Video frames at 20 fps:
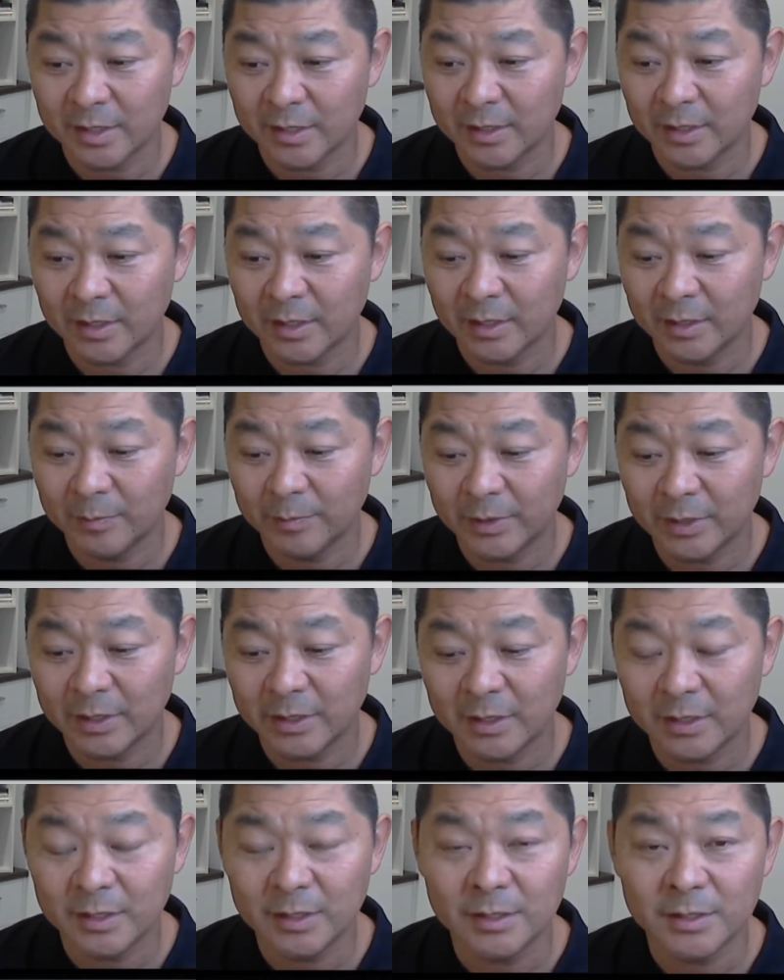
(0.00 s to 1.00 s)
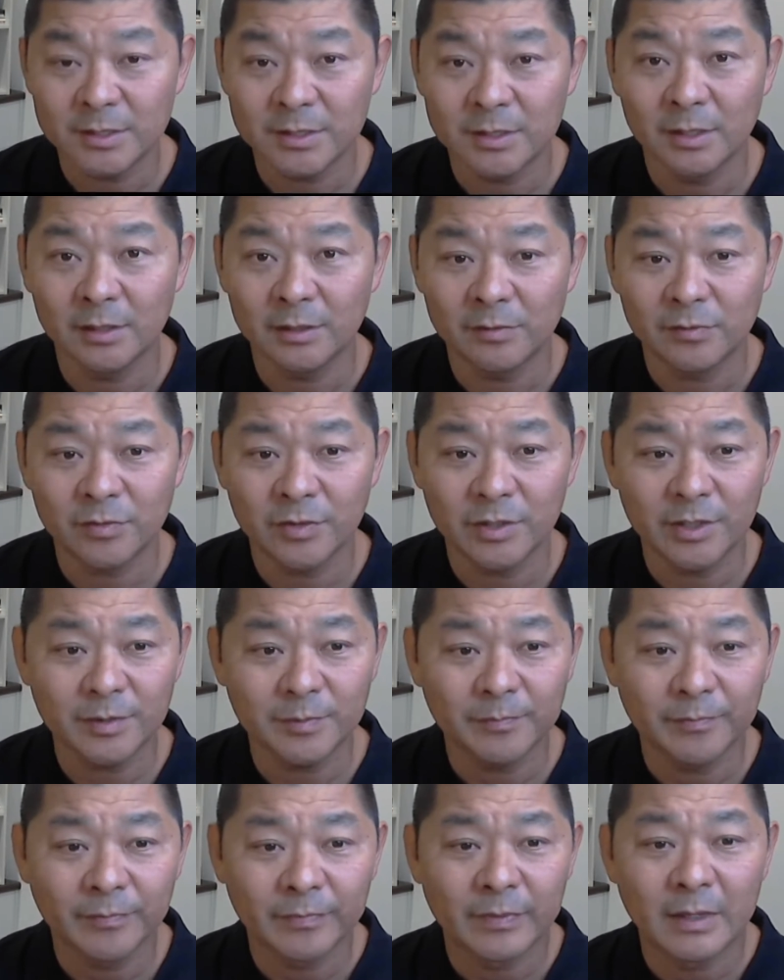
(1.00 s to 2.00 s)
that the company is
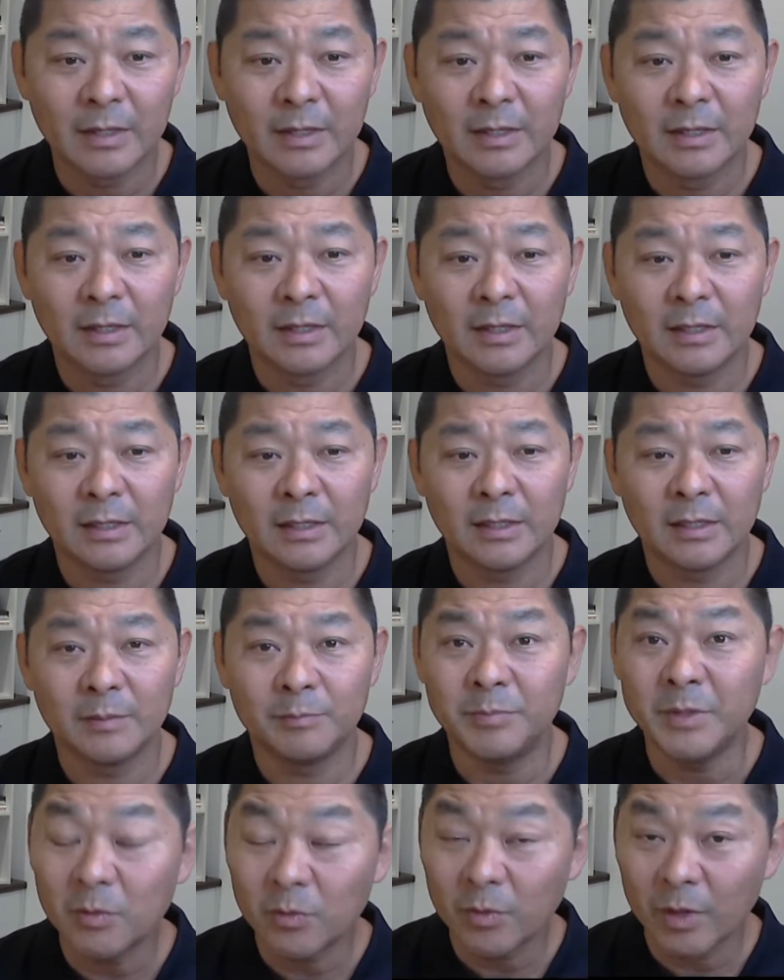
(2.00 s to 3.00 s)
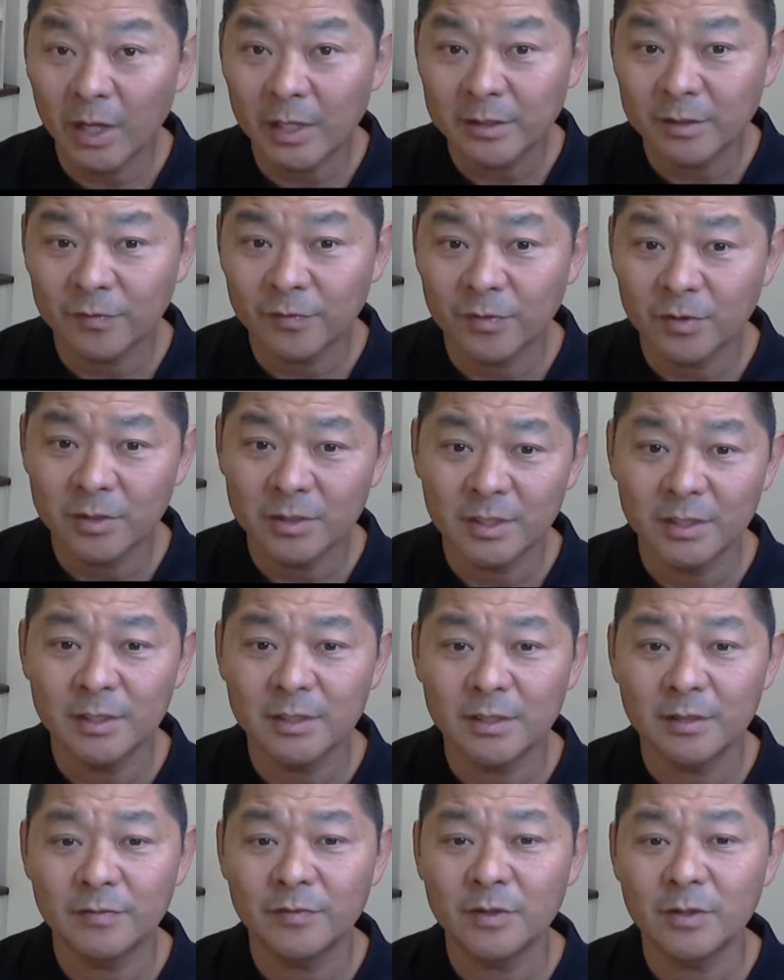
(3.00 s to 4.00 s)
delivering, be ready for the
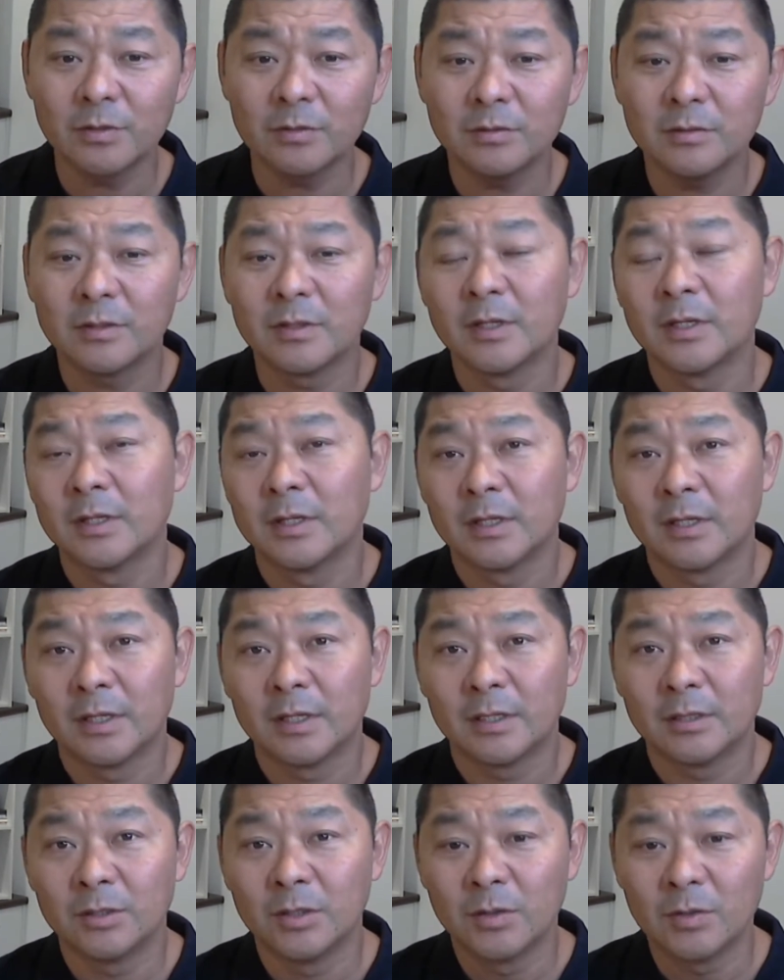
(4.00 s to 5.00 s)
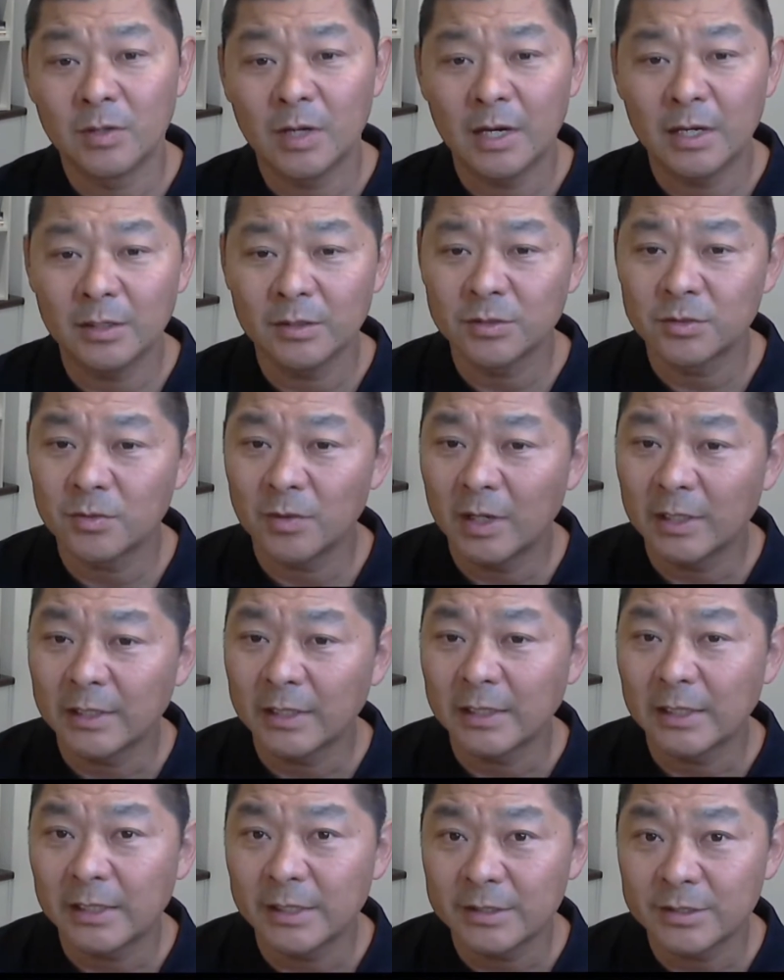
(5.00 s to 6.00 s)
interview, know how to
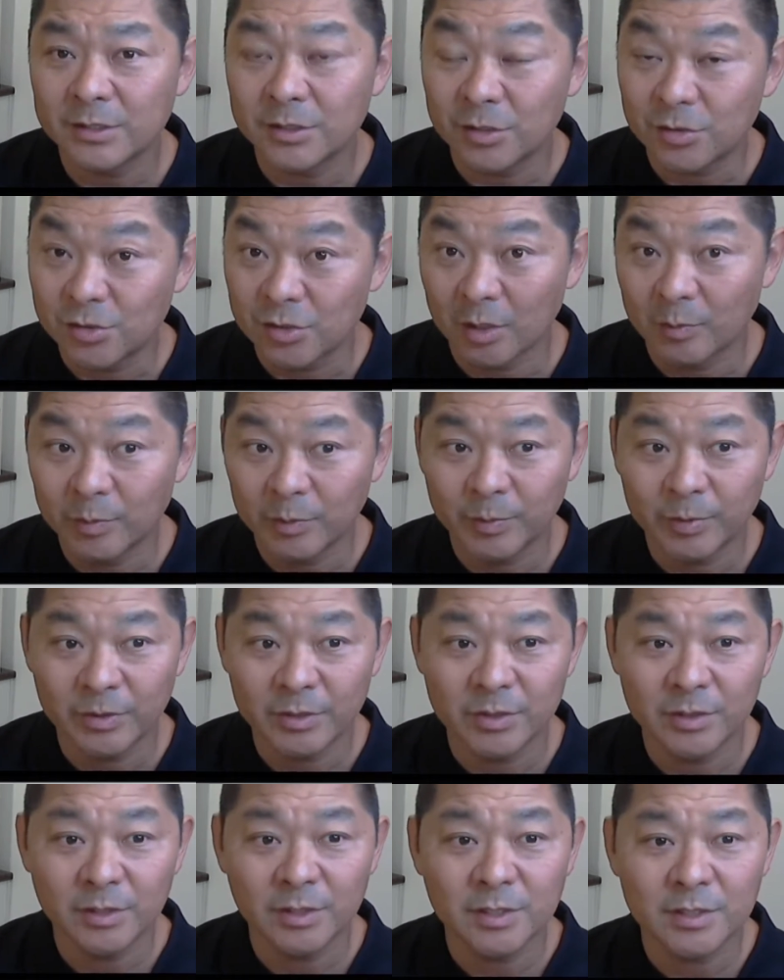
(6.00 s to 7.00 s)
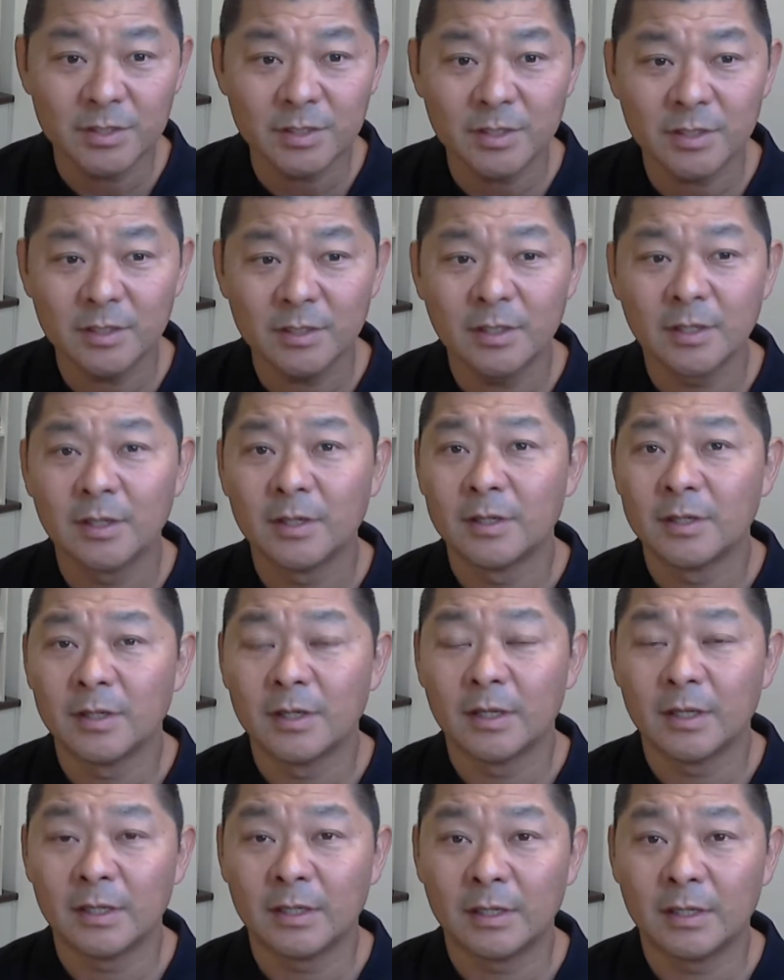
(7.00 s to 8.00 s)
analyze the job opportunity.
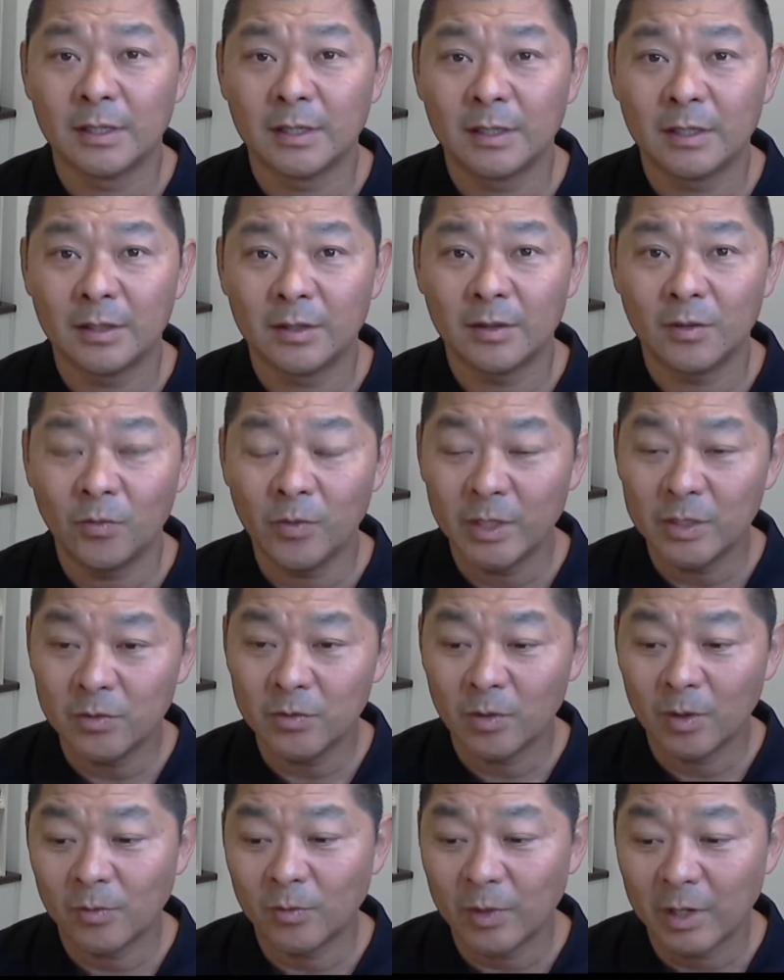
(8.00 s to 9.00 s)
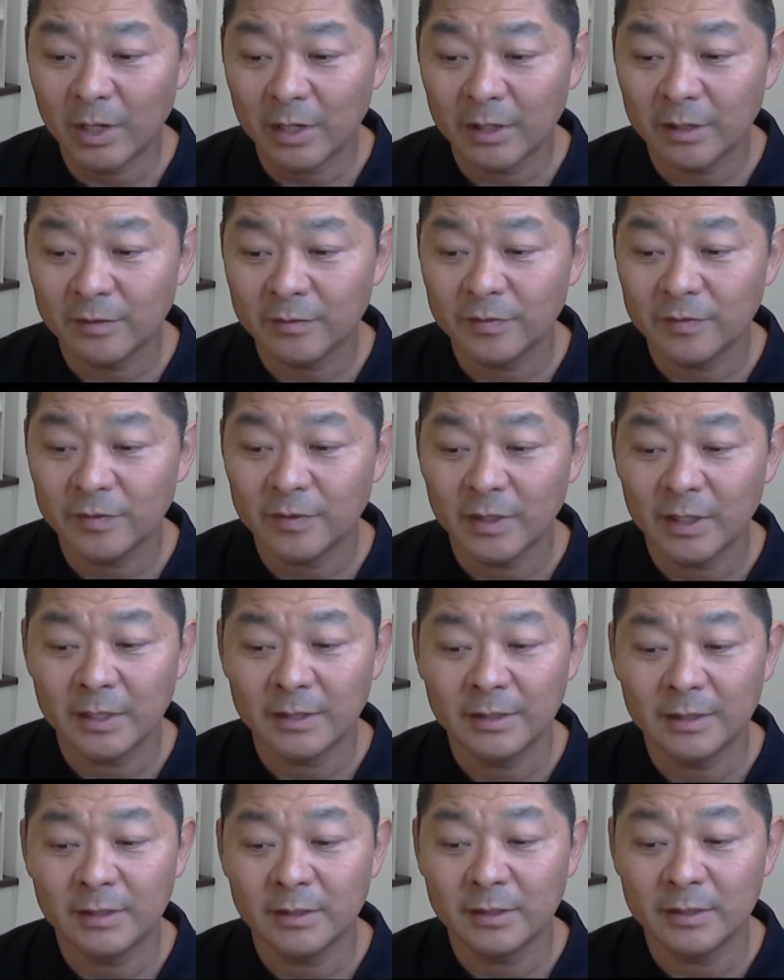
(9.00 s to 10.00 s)
When you arrive
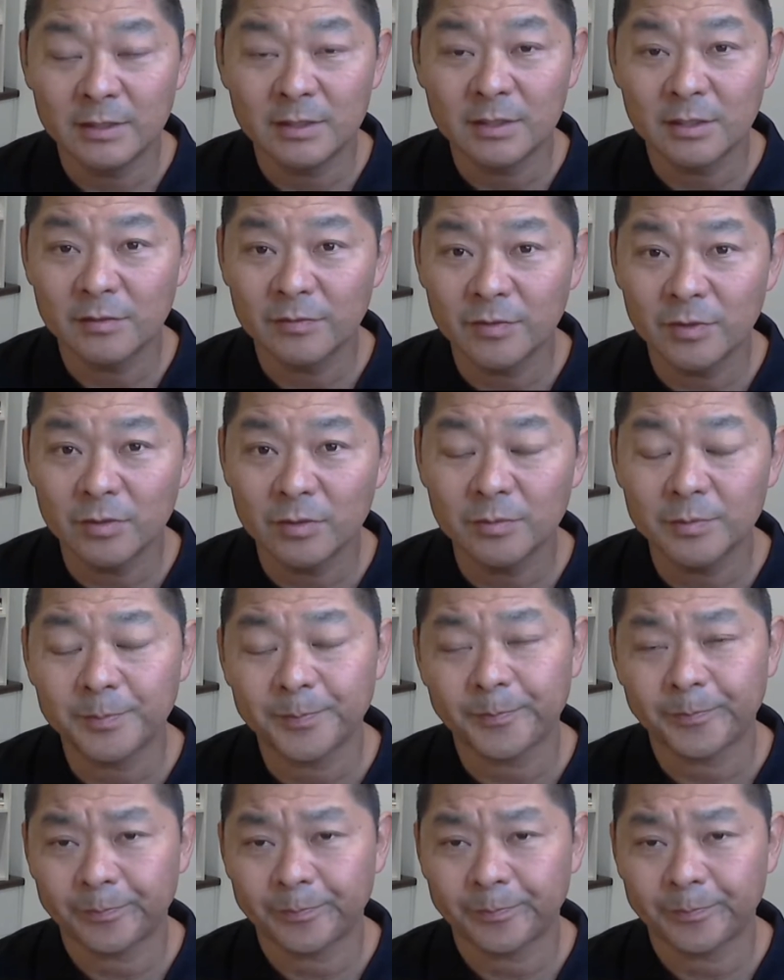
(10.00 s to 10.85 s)
at the interview,